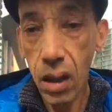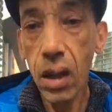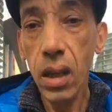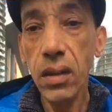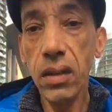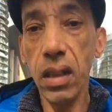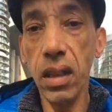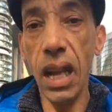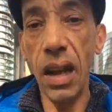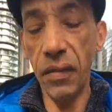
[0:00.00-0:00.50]

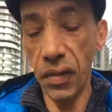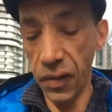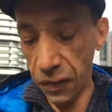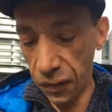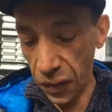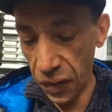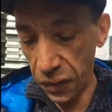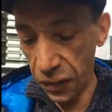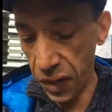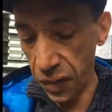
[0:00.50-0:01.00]
It's
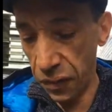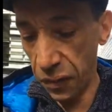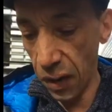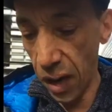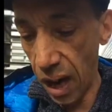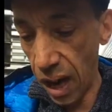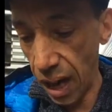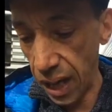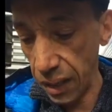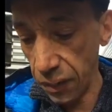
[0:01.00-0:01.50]

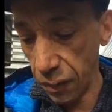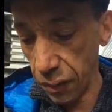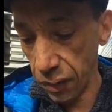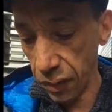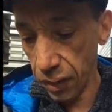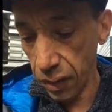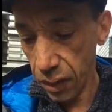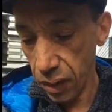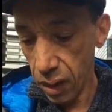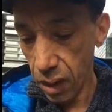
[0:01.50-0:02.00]
11:55.
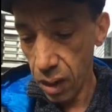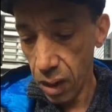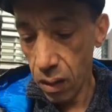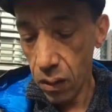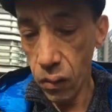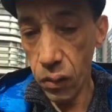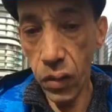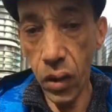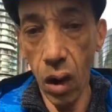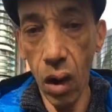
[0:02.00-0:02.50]

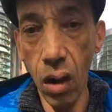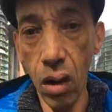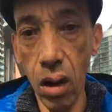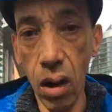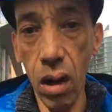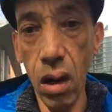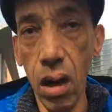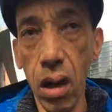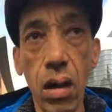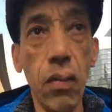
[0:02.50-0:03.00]

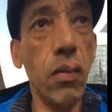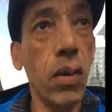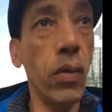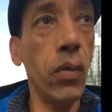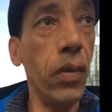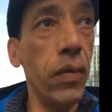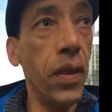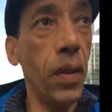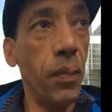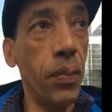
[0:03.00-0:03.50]
We're
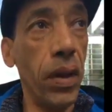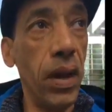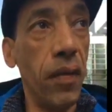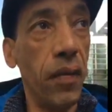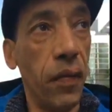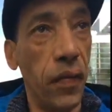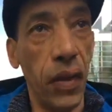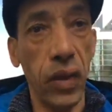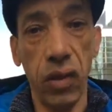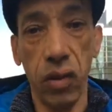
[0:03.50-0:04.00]
with the Britain
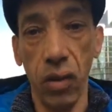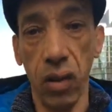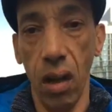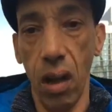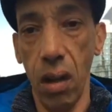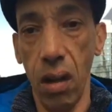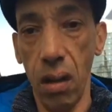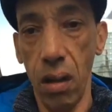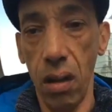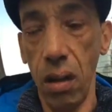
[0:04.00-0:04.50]
First
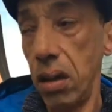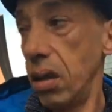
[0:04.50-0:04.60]
lot.